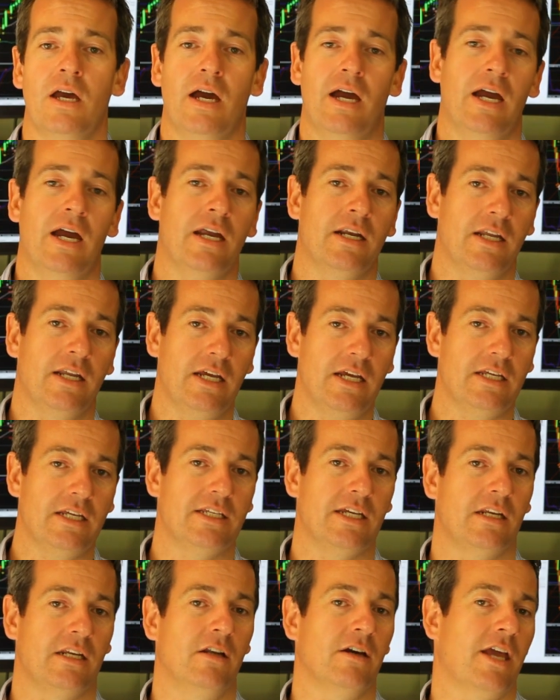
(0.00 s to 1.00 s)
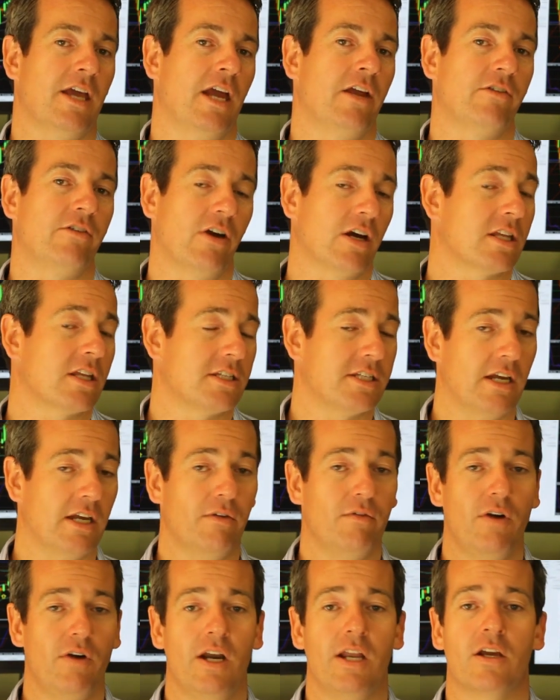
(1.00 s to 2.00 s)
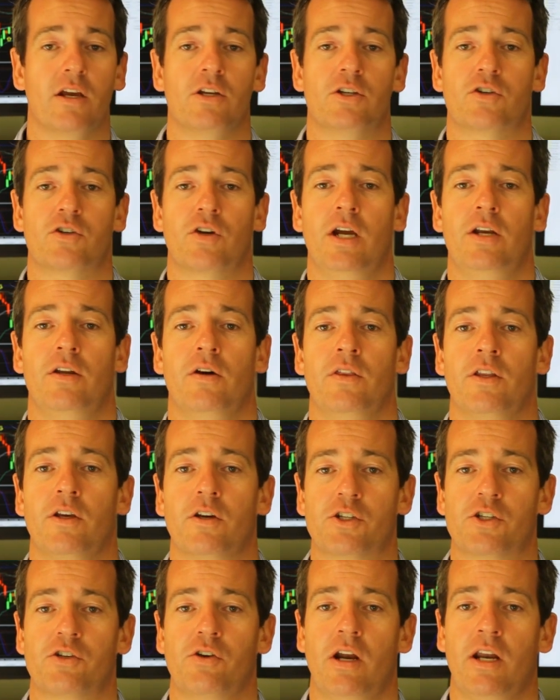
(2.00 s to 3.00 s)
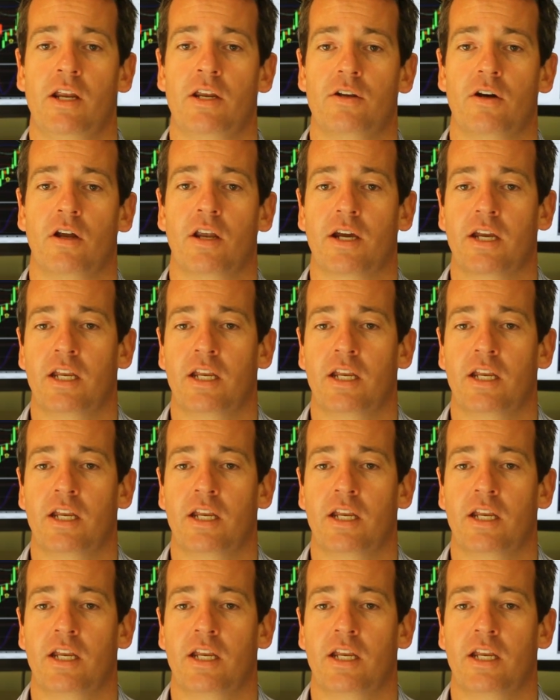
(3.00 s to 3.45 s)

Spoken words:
and he said, look, Andrew, I can see a really good trade on the Australian dollar,